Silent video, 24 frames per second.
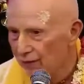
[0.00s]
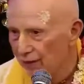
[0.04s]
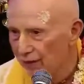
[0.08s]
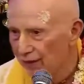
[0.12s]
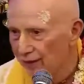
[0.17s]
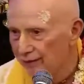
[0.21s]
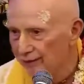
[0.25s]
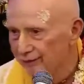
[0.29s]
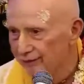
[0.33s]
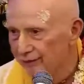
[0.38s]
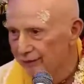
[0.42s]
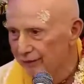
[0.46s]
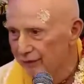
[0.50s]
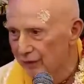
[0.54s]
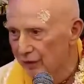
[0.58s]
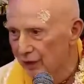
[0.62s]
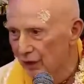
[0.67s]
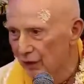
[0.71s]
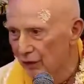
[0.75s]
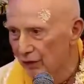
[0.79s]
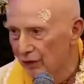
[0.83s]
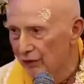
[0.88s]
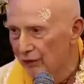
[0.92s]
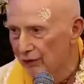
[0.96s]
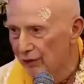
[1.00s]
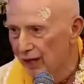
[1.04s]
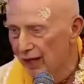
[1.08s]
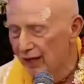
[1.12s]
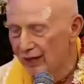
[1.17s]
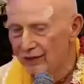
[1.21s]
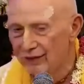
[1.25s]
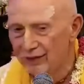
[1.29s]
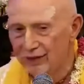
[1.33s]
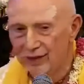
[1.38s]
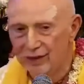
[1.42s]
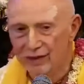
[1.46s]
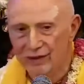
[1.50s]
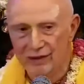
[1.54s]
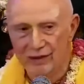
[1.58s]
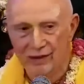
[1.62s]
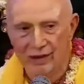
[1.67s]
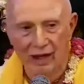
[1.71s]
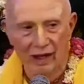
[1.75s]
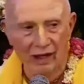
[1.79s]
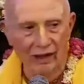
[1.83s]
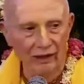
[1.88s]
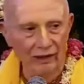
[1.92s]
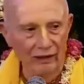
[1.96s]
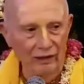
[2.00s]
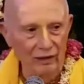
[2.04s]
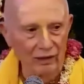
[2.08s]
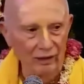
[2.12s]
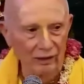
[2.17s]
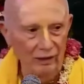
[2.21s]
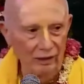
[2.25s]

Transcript: But her attraction is not